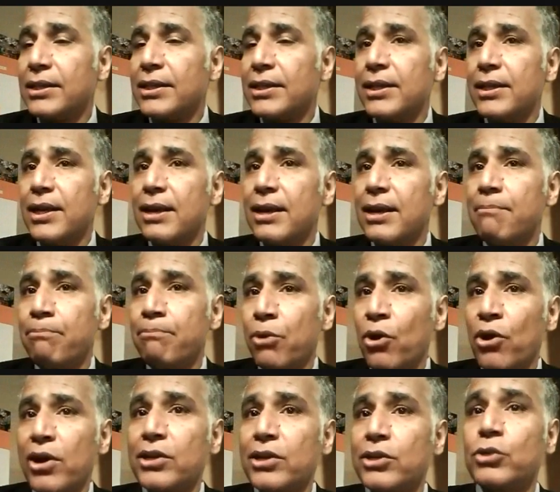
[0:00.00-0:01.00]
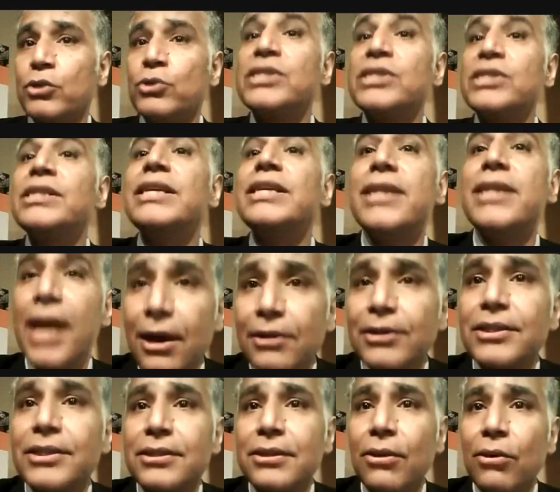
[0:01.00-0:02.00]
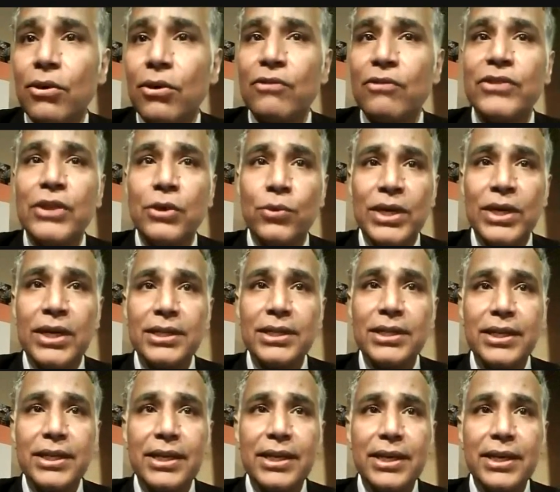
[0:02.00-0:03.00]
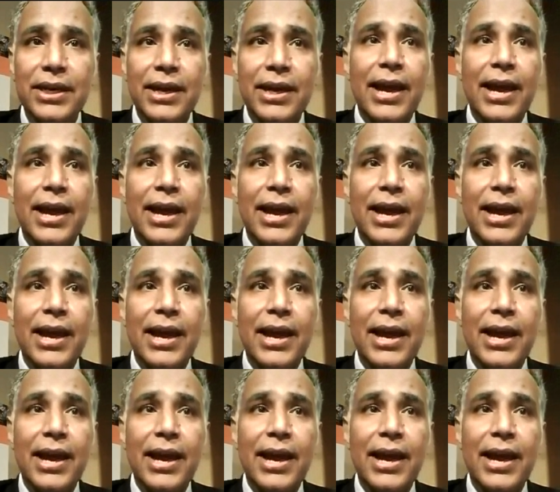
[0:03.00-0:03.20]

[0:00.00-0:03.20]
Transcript: the employer to seek out all over the world.